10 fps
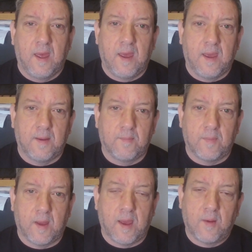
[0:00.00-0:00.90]

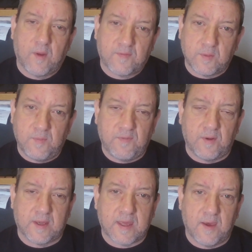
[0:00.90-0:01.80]
And we have to be
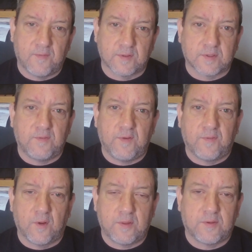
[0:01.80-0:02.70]
very careful. So if you're
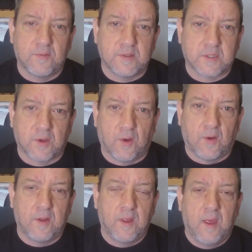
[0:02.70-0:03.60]
following through the score,
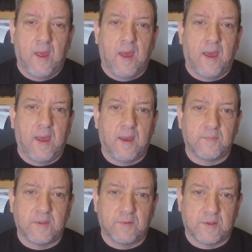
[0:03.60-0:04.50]

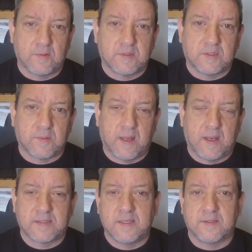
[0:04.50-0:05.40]
you'll notice where
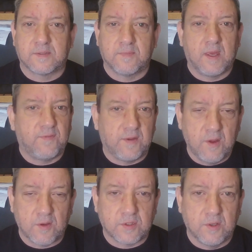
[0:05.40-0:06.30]
that is. If you're
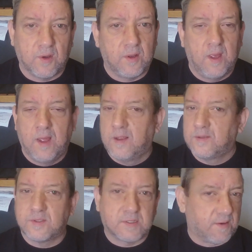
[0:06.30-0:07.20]
not sure,
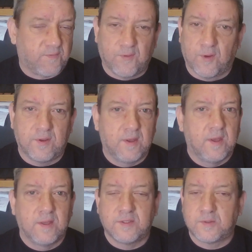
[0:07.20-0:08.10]
just have fun,
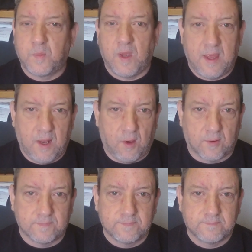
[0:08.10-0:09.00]
just play along.
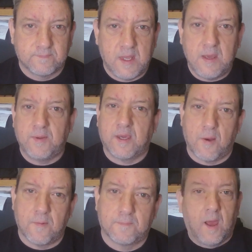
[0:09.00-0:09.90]
Here we
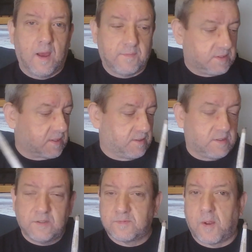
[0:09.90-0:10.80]
go. I've decided
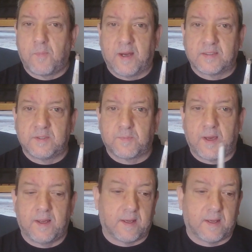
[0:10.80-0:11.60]
to use my practice pad.